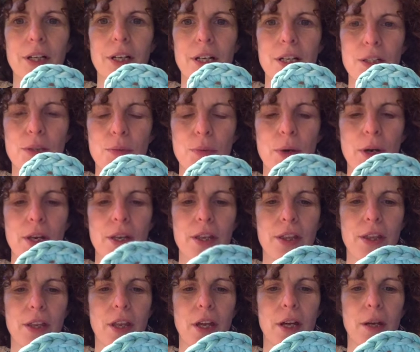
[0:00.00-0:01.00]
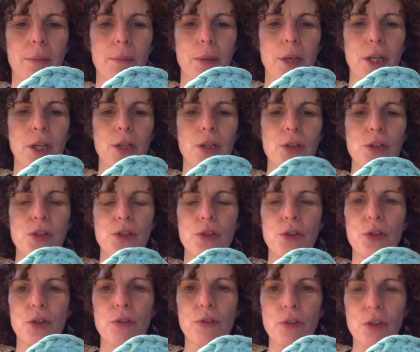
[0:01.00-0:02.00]
It's worth making sure
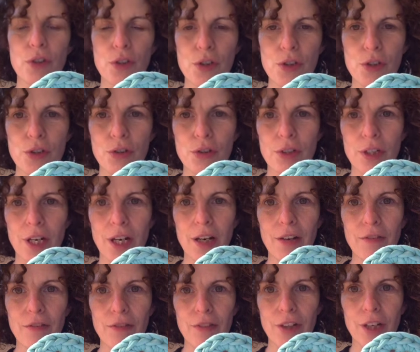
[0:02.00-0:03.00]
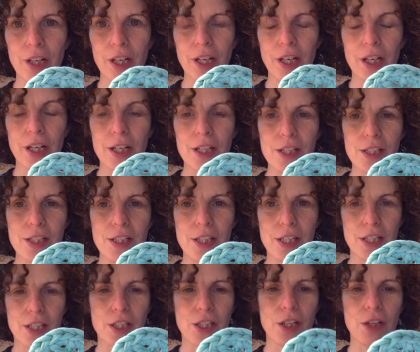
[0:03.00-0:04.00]
you've got 2 in every
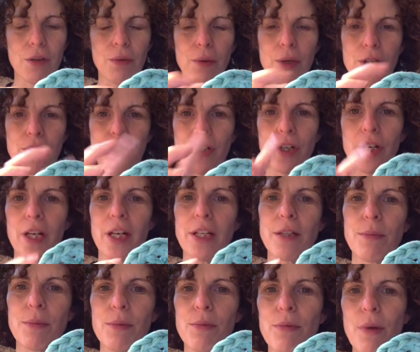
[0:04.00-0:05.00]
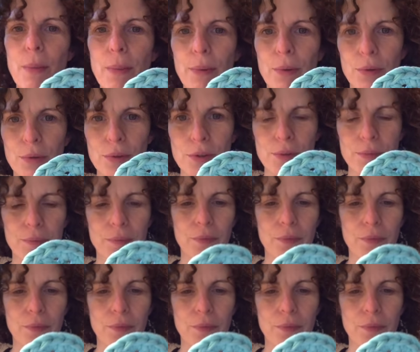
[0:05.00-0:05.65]
stitch, otherwise you're going to end up with ripples